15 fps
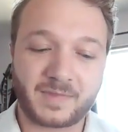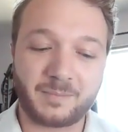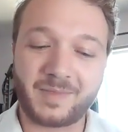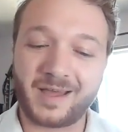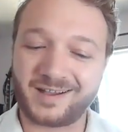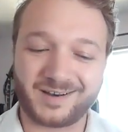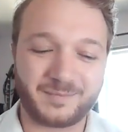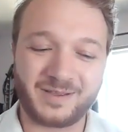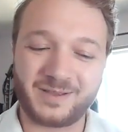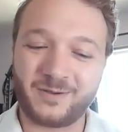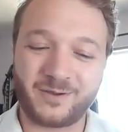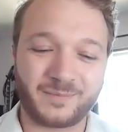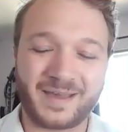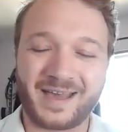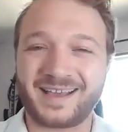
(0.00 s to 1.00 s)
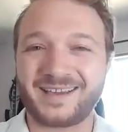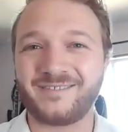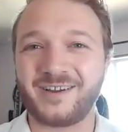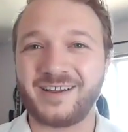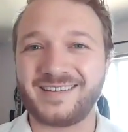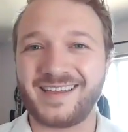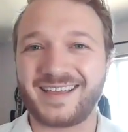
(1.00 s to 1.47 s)
I'm not going to be going back and
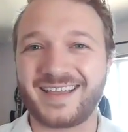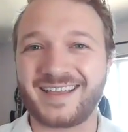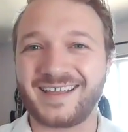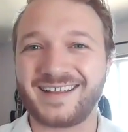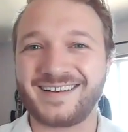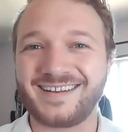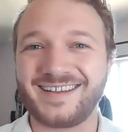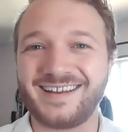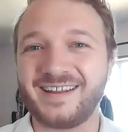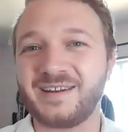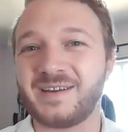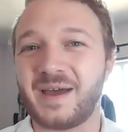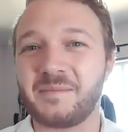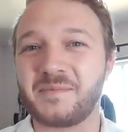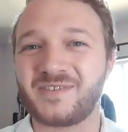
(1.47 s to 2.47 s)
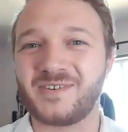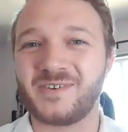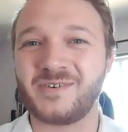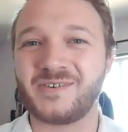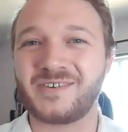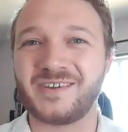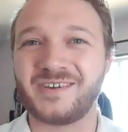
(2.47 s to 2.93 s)
retaking it anytime
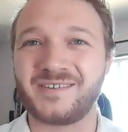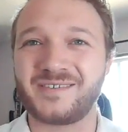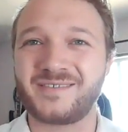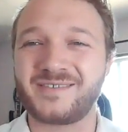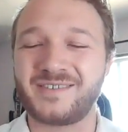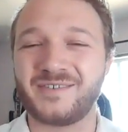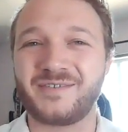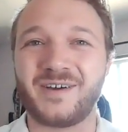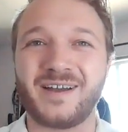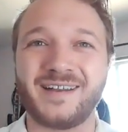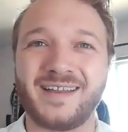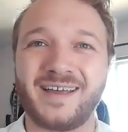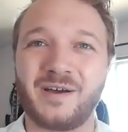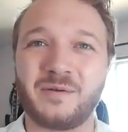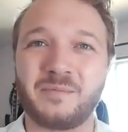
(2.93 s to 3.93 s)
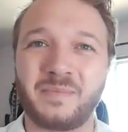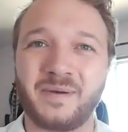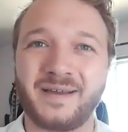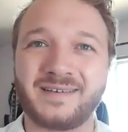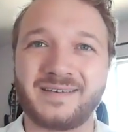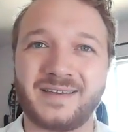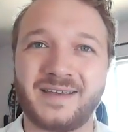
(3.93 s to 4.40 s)
soon to to find out.
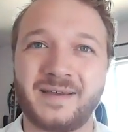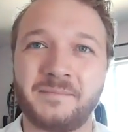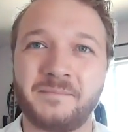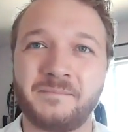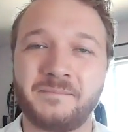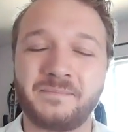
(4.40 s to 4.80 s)
But um,